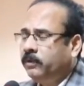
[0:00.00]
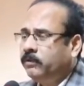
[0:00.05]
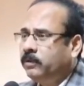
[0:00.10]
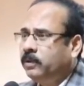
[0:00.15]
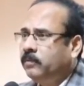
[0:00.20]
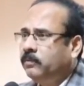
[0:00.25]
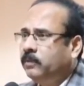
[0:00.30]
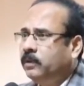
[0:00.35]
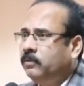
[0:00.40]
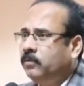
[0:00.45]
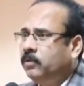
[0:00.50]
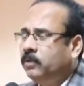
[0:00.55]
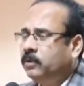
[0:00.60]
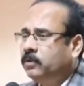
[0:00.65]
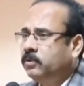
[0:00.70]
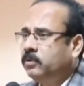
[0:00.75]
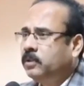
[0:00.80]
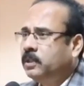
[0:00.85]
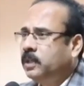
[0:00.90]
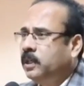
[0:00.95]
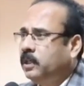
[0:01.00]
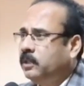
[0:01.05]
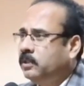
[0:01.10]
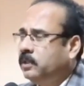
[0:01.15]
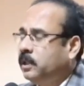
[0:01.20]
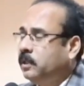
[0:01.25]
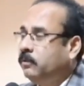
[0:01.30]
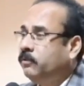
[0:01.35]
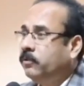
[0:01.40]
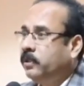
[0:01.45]
If someone wants to
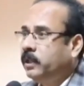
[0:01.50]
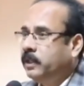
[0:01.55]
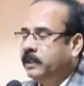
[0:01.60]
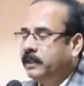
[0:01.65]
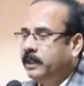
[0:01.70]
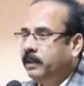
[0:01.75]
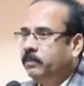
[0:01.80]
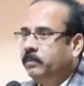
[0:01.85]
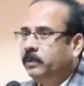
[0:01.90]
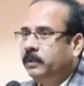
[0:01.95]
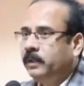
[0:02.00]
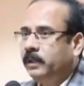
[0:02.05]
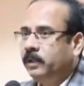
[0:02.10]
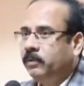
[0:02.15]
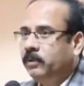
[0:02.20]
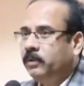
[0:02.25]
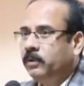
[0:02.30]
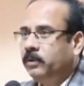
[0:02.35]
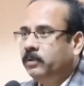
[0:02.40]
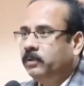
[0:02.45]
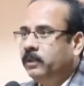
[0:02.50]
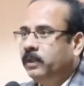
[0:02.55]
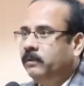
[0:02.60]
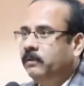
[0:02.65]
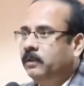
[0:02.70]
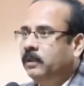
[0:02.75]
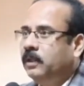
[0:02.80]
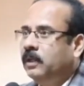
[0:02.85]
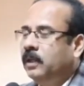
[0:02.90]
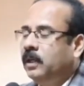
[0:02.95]
change, say for example they want to
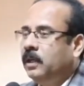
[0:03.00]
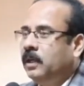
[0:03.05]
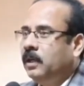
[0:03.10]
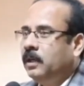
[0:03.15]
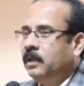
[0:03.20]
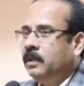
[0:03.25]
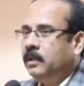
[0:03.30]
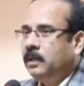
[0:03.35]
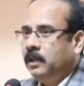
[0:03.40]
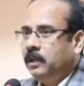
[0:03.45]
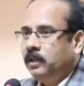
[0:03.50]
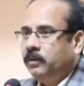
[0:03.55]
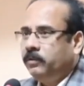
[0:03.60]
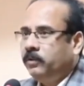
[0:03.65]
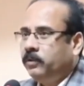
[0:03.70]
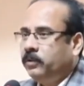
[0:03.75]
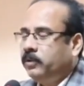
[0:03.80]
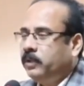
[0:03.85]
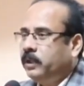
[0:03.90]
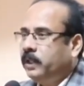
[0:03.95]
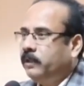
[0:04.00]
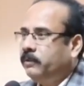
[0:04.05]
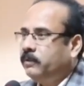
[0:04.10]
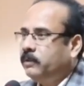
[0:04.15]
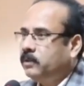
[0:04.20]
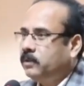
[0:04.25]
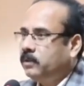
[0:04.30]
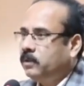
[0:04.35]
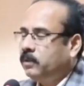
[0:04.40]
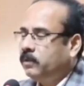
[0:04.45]
give a color photograph
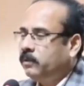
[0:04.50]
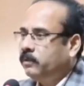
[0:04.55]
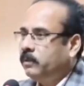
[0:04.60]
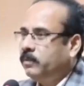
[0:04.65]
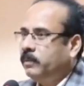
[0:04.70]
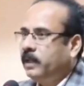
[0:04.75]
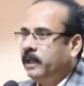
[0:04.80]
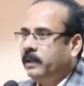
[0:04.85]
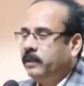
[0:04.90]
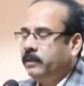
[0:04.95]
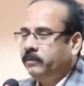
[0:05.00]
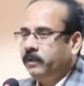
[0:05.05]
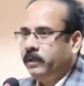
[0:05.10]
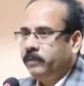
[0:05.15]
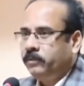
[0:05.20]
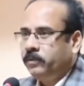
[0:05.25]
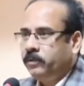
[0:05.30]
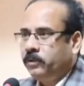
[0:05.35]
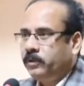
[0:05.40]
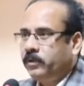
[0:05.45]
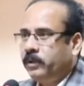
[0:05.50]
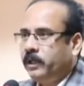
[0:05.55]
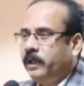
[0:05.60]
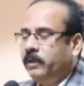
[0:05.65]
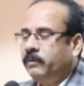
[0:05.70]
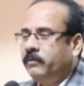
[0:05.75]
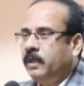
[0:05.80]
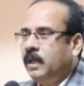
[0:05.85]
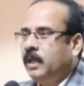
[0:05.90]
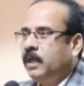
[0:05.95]
instead of a black and white
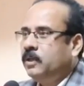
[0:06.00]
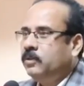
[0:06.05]
photograph,